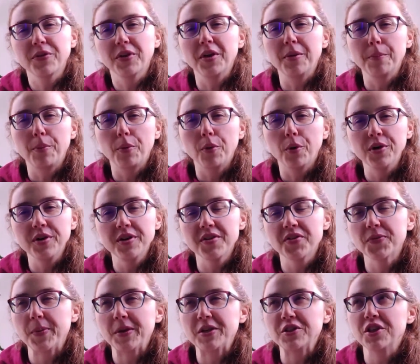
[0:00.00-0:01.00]
is really important,
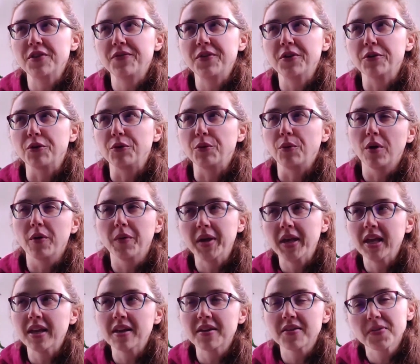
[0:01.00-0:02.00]
especially if you're
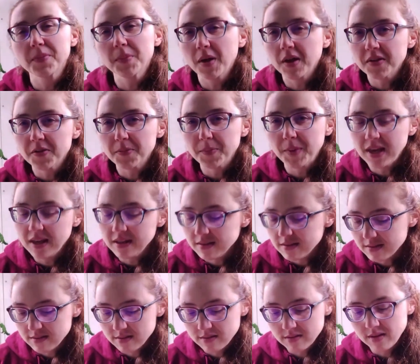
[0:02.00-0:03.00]
growing in a small
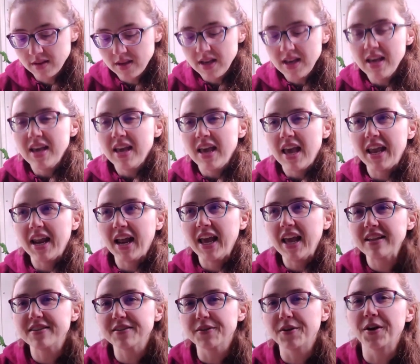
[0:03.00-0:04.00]
space. And I
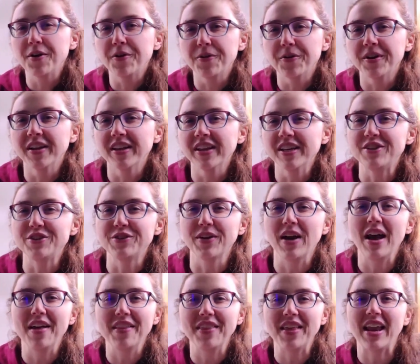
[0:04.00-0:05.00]
had to really
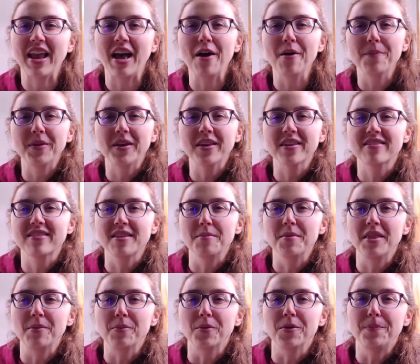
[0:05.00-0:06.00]
trial that out because
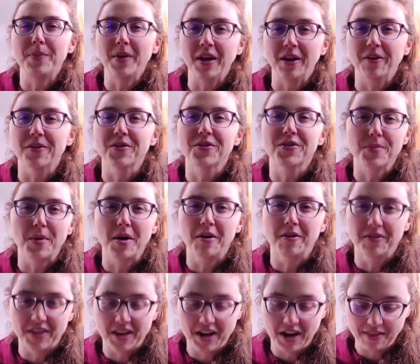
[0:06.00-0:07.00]
some of them are bigger or
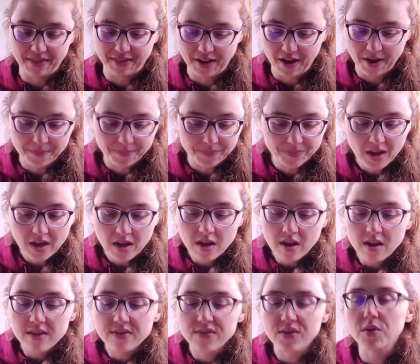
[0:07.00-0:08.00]
smaller than I thought.
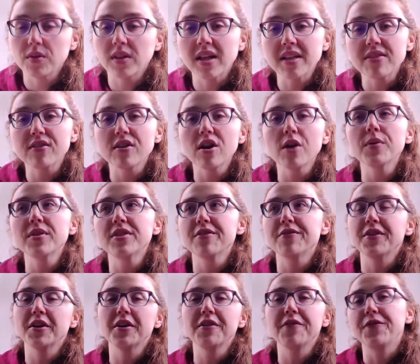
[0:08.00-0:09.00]
So let's start with
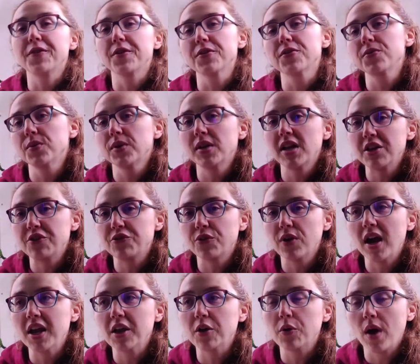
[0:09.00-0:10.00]
the very first one I
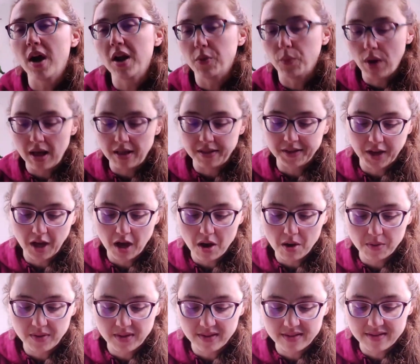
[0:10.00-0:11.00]
tried quite a while
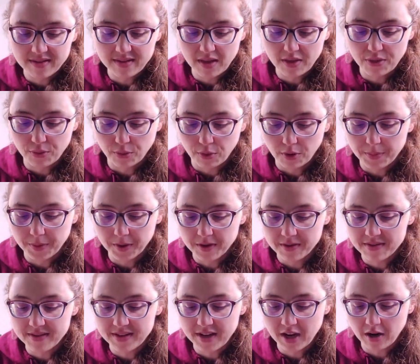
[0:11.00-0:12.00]
ago. This is the
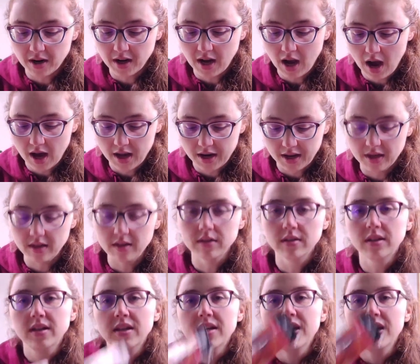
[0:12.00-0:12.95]
Thorburns Terracotta,